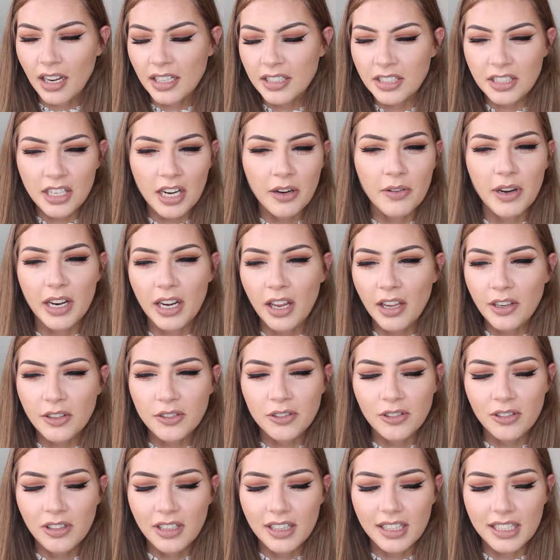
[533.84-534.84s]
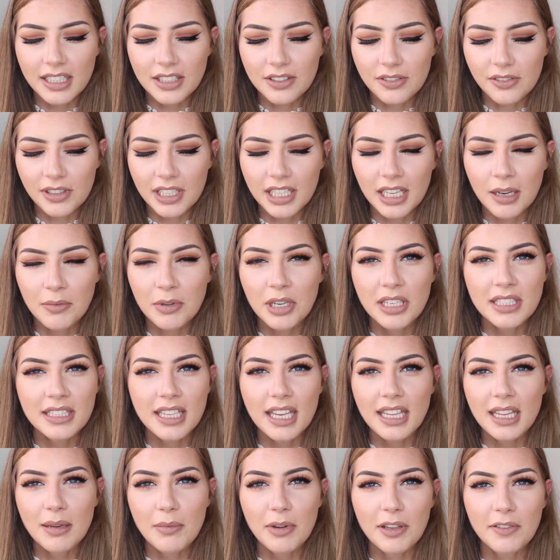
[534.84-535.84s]
don't know, I like all of these really. I'm gonna
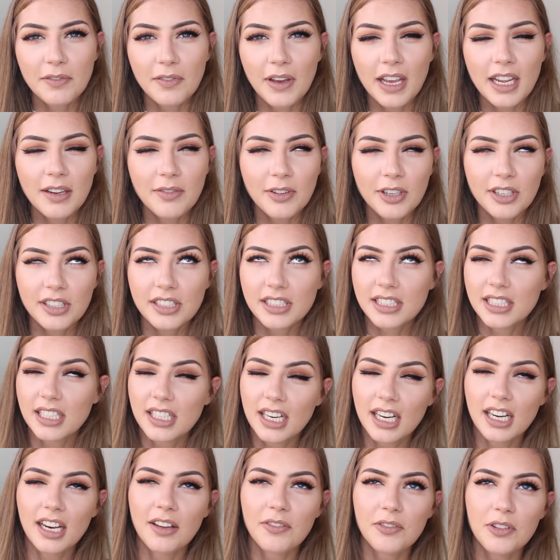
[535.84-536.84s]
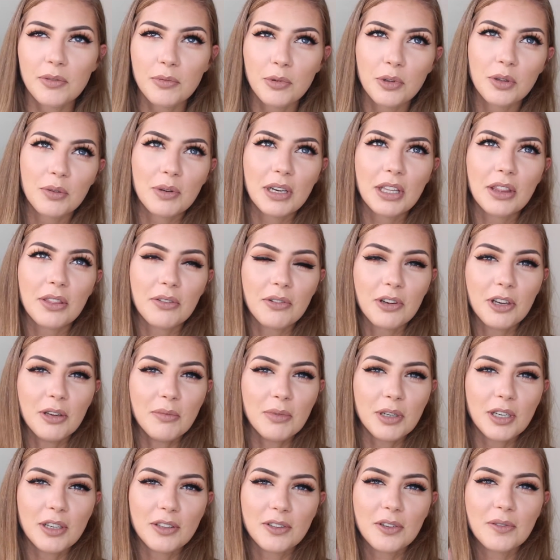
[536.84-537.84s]
say they're my favorites and I love them all the way through
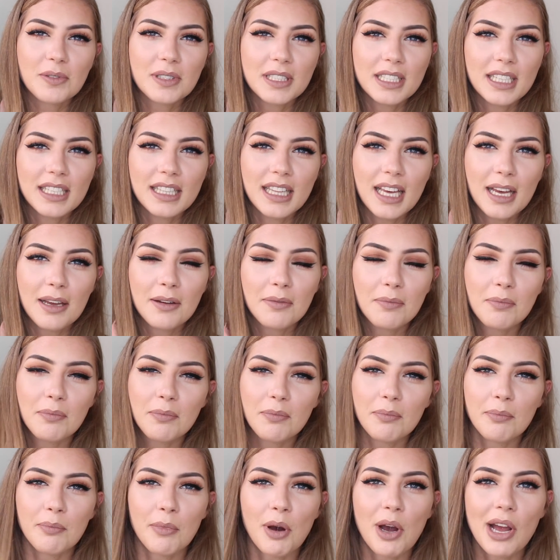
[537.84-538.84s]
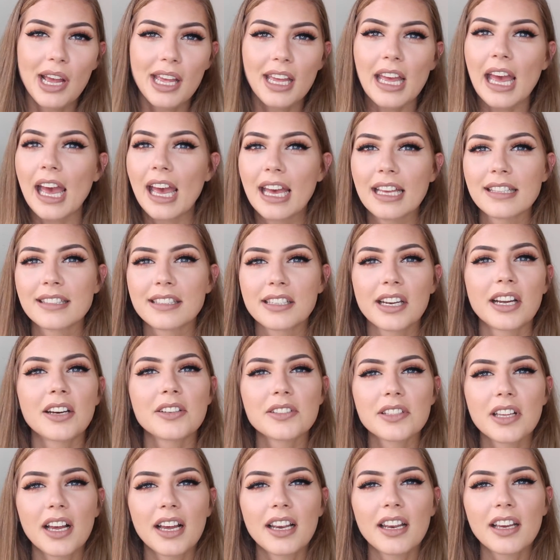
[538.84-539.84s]
because obviously they're my
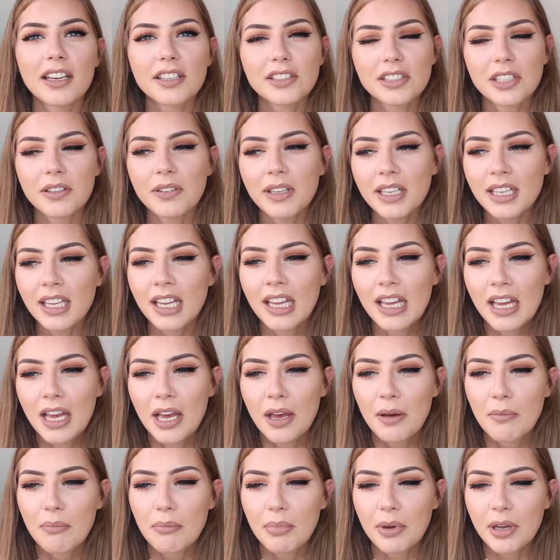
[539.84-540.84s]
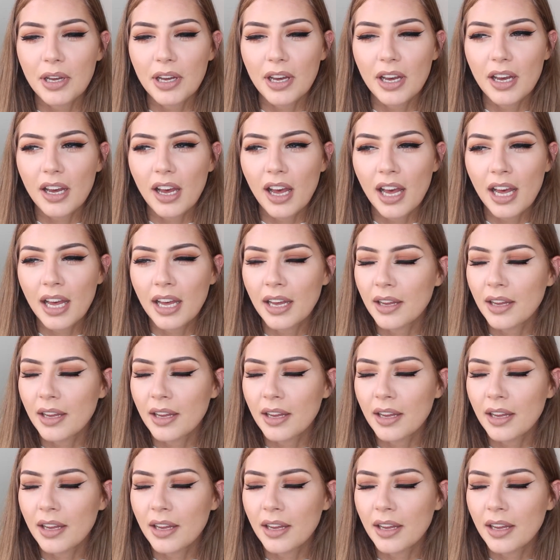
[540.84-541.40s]
hairstyles that I like doing. But